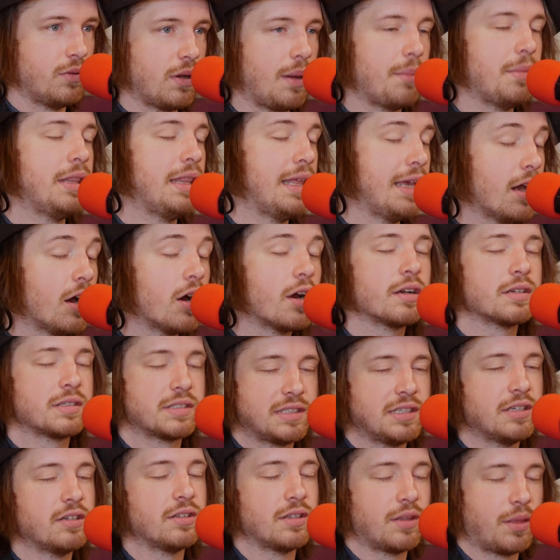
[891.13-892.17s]
I mean, they are
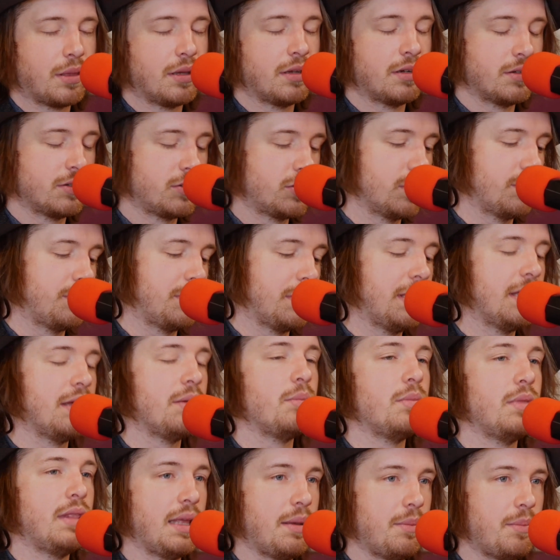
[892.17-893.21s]
still a theater troupe,
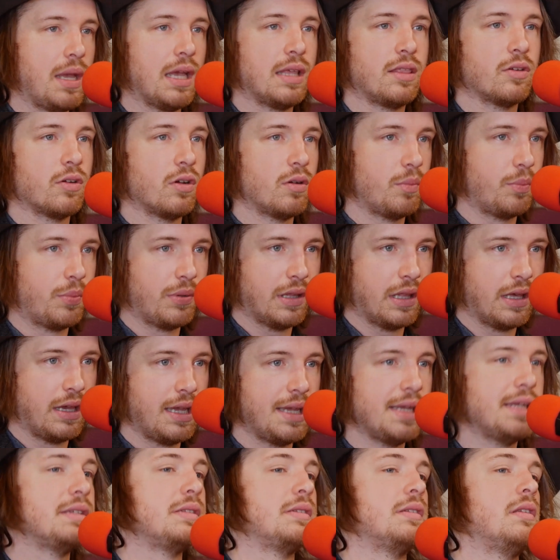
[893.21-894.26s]
and they make their own
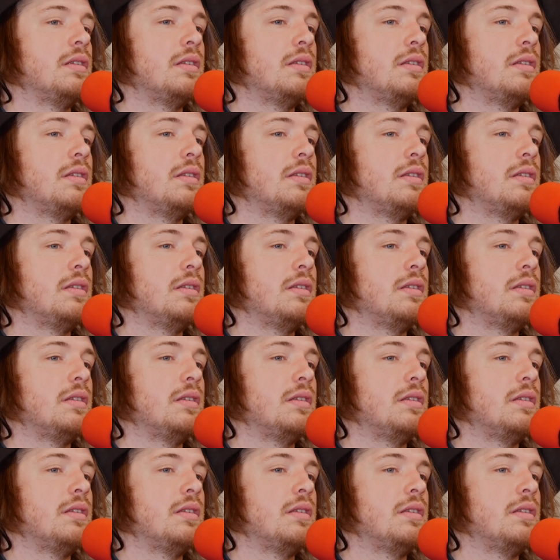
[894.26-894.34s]
plays,